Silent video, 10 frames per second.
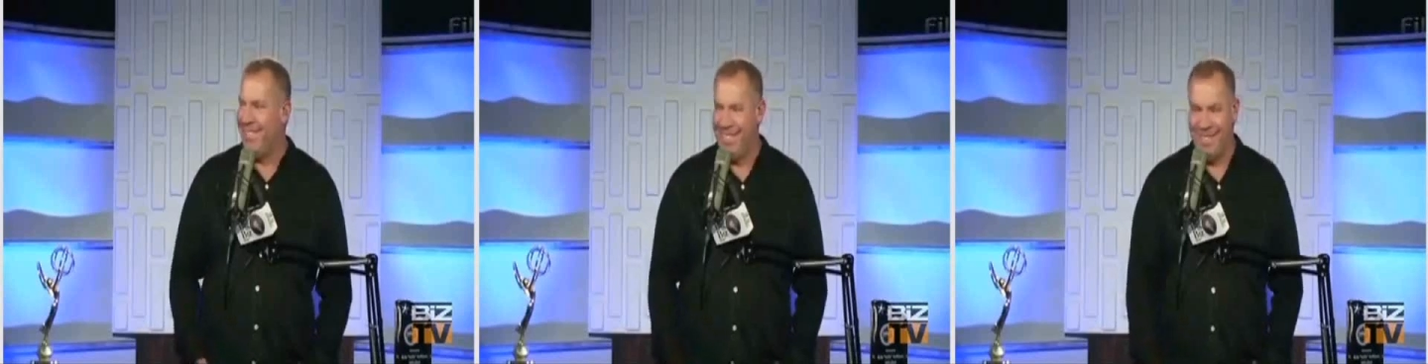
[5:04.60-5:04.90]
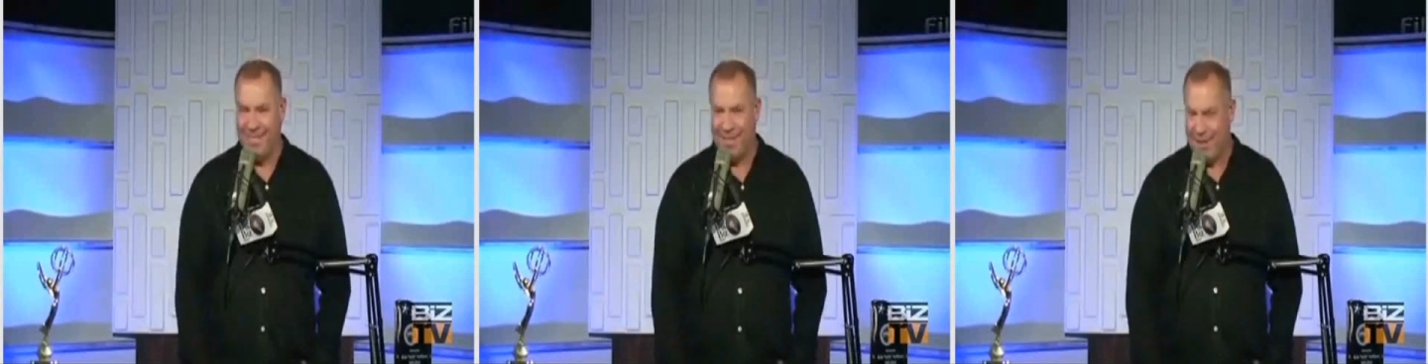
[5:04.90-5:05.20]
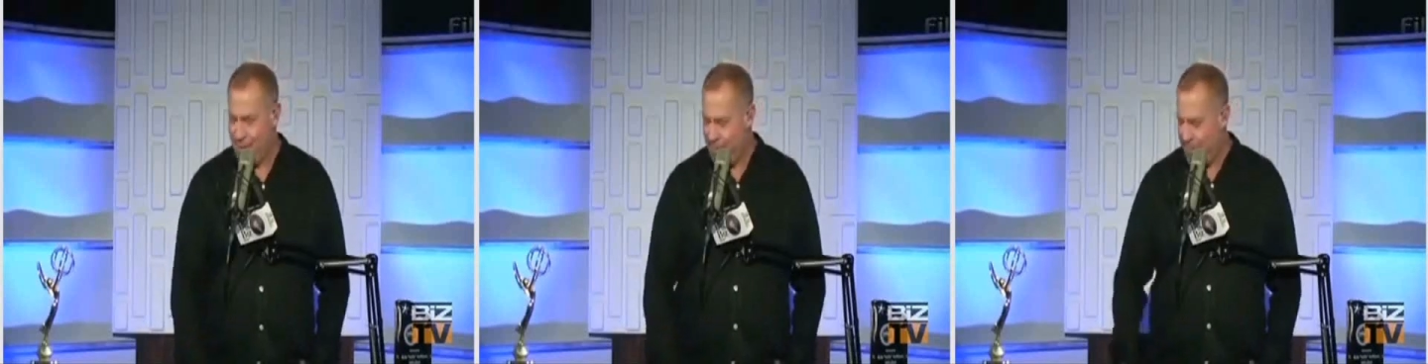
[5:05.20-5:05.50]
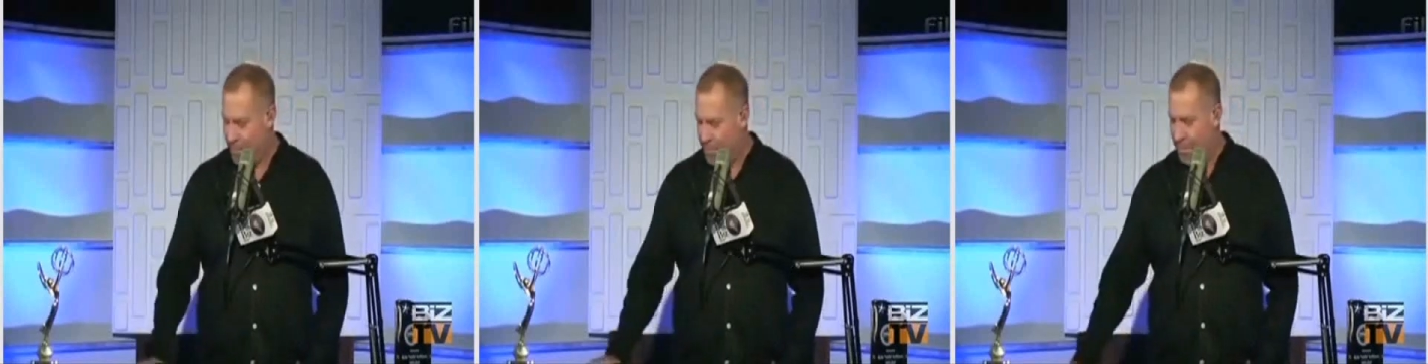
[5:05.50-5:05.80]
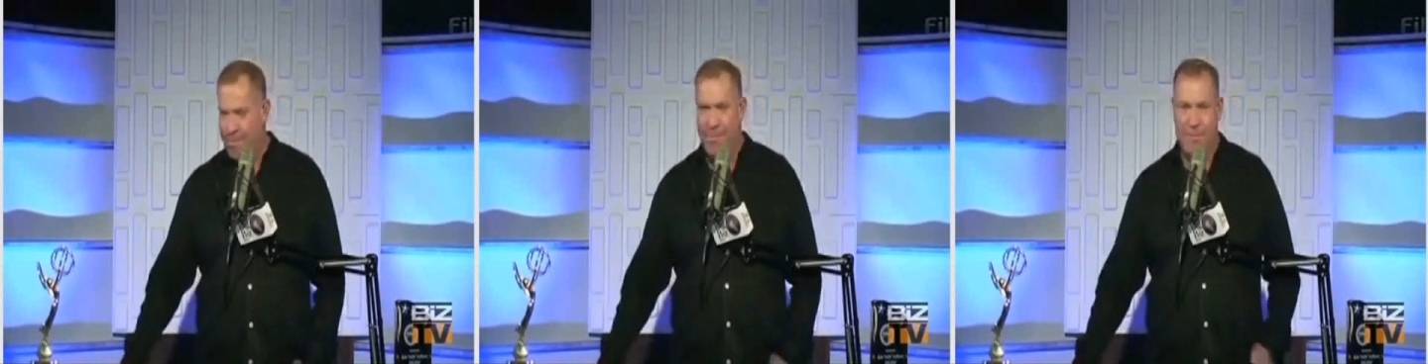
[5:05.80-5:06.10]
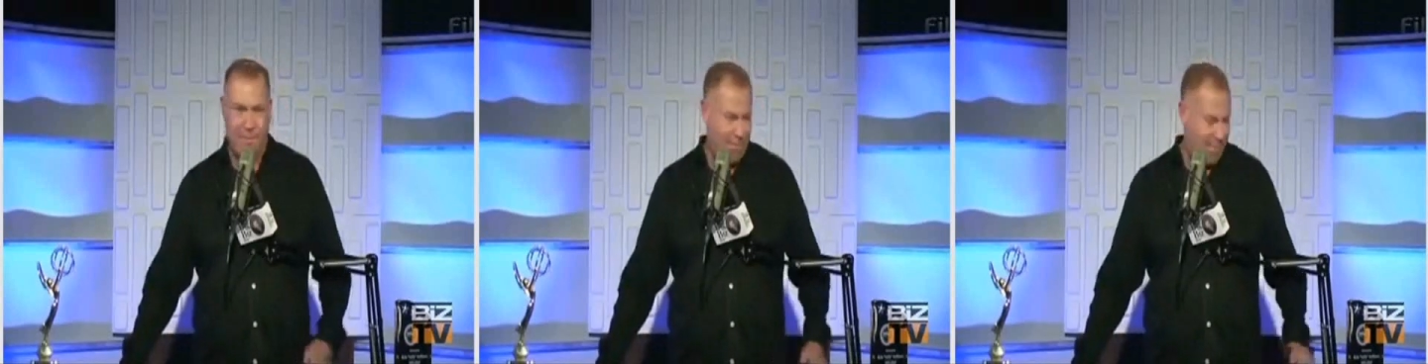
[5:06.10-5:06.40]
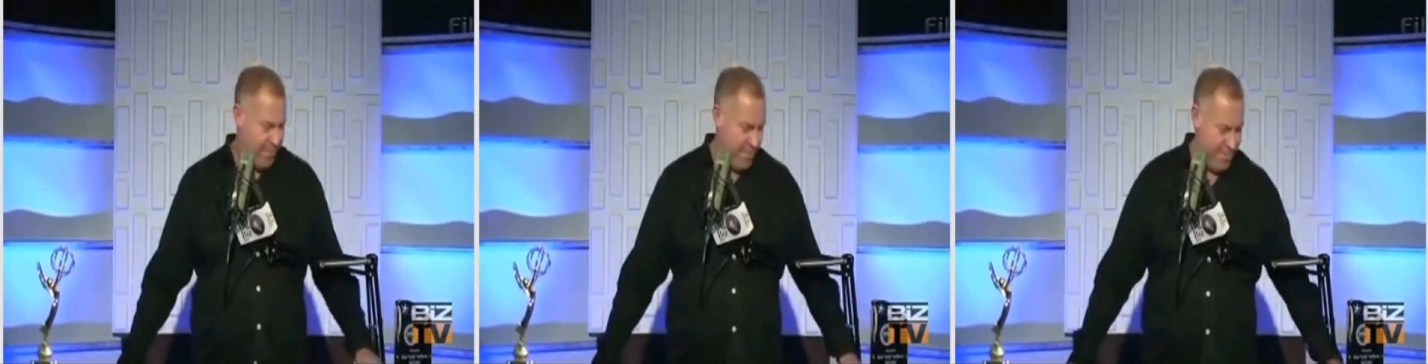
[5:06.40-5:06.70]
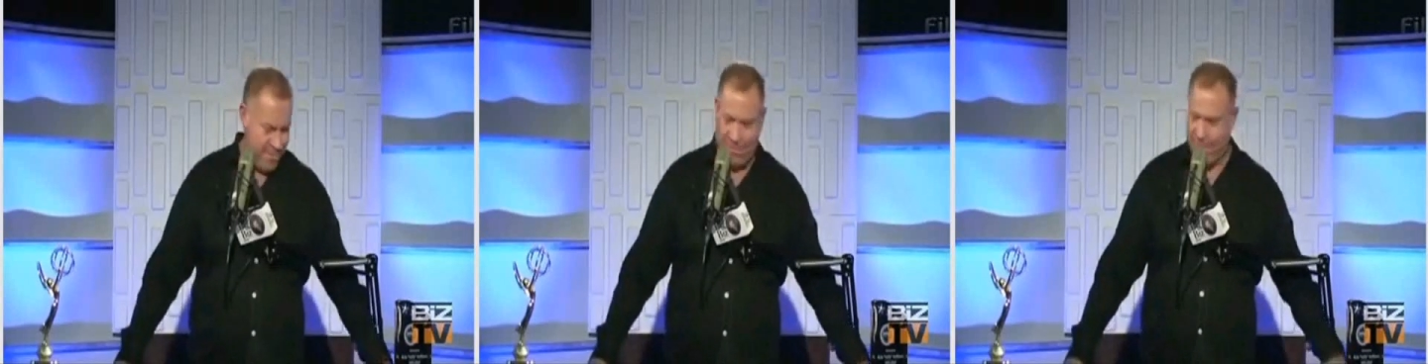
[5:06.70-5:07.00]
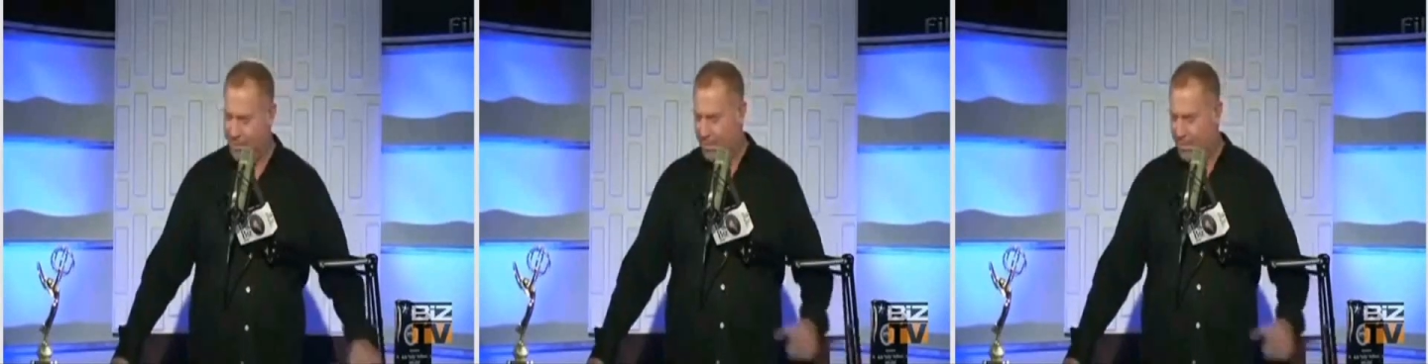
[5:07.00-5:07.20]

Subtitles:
And in a divorce, it's like, hey, I'll